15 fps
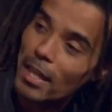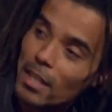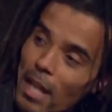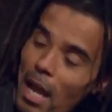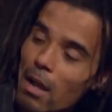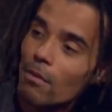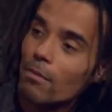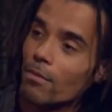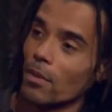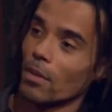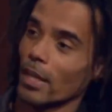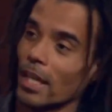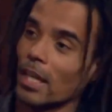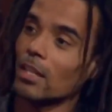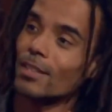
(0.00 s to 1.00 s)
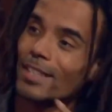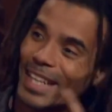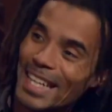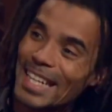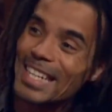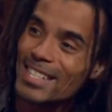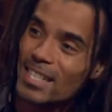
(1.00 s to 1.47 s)
in and out of
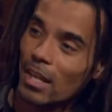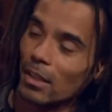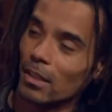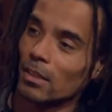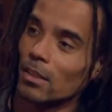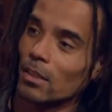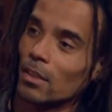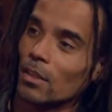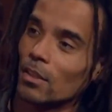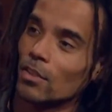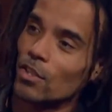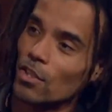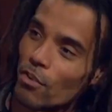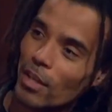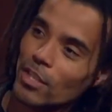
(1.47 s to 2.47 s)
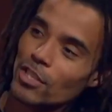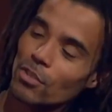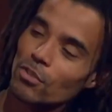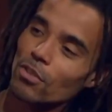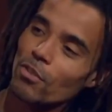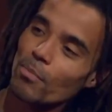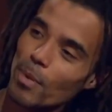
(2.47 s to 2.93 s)
England easier than the
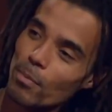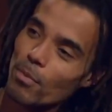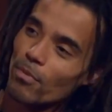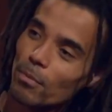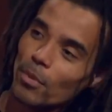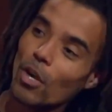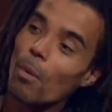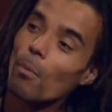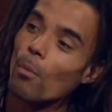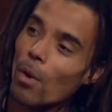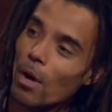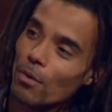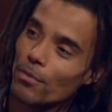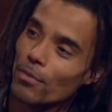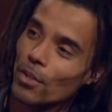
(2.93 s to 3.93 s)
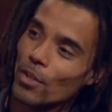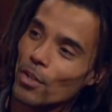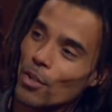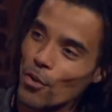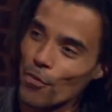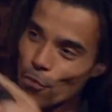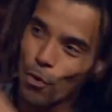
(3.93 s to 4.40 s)
grandchildren of people from the Commonwealth
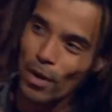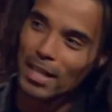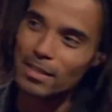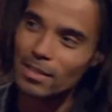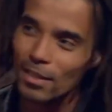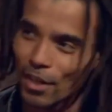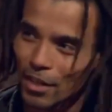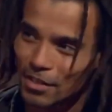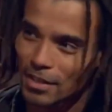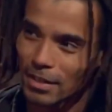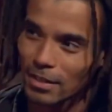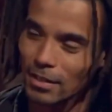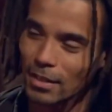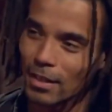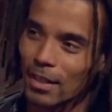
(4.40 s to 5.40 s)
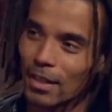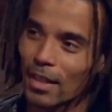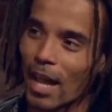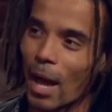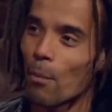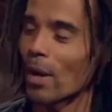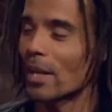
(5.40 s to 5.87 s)
who fought against the Nazis.
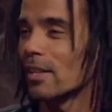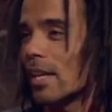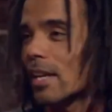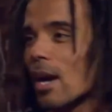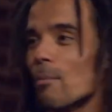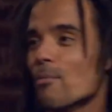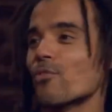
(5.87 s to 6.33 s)
And where do they come